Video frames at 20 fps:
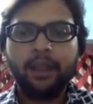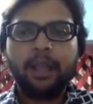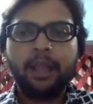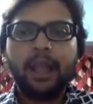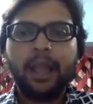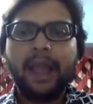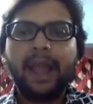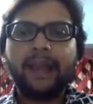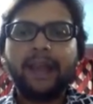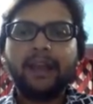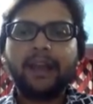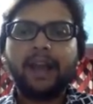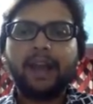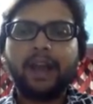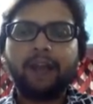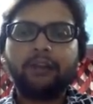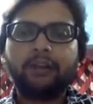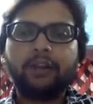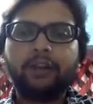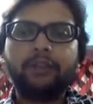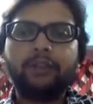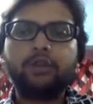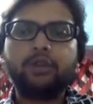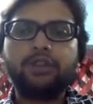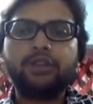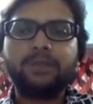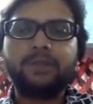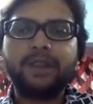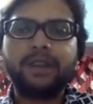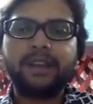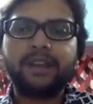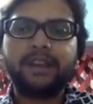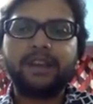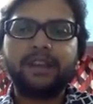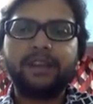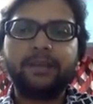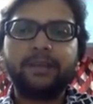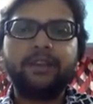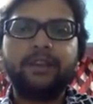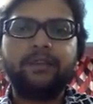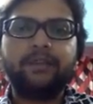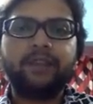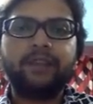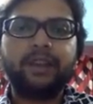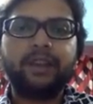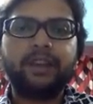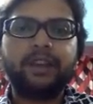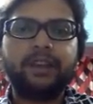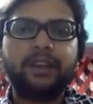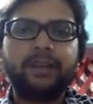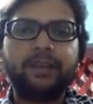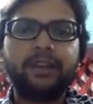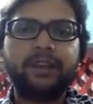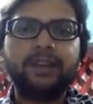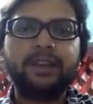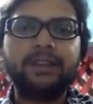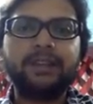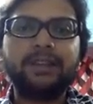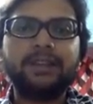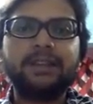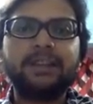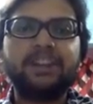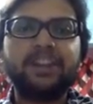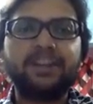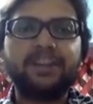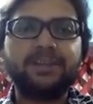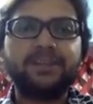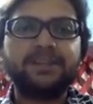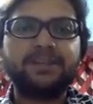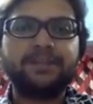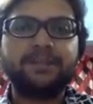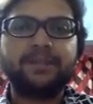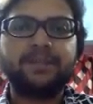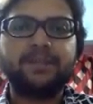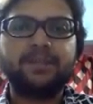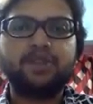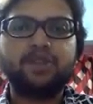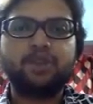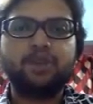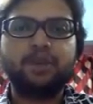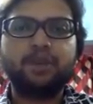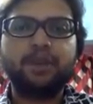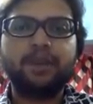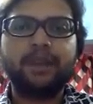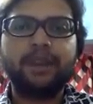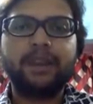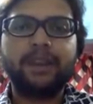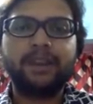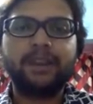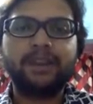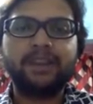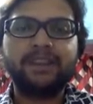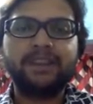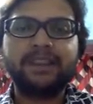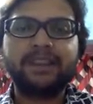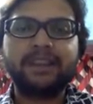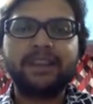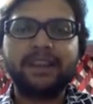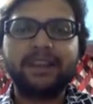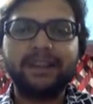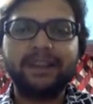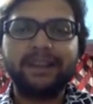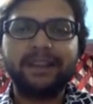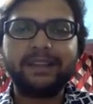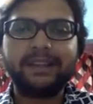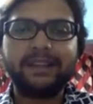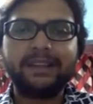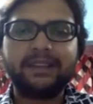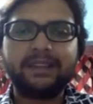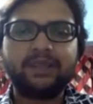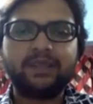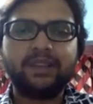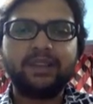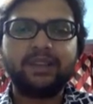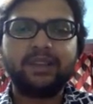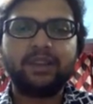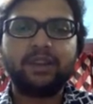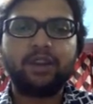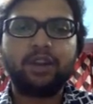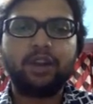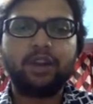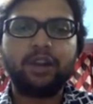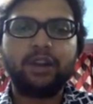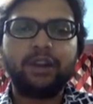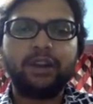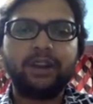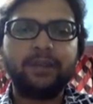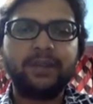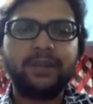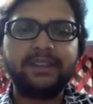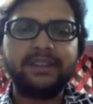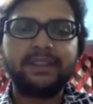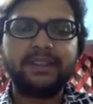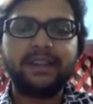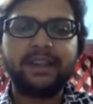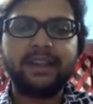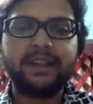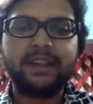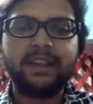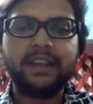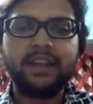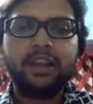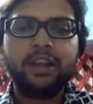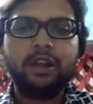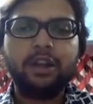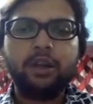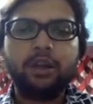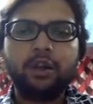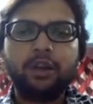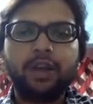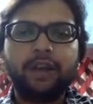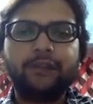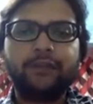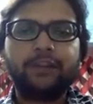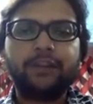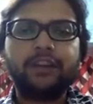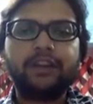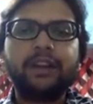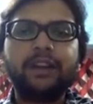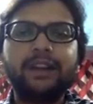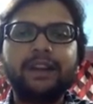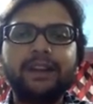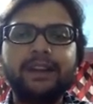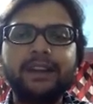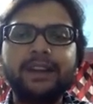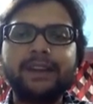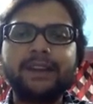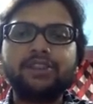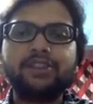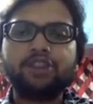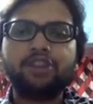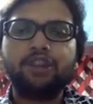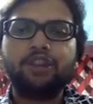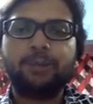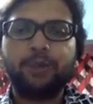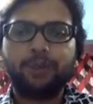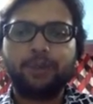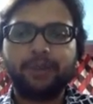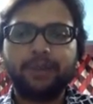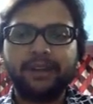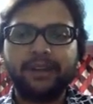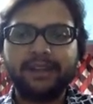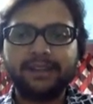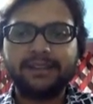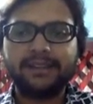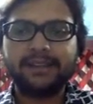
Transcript: And out of those many agreements, one agreement is TRIPS. So it basically deals with, or it basically look after intellectual properties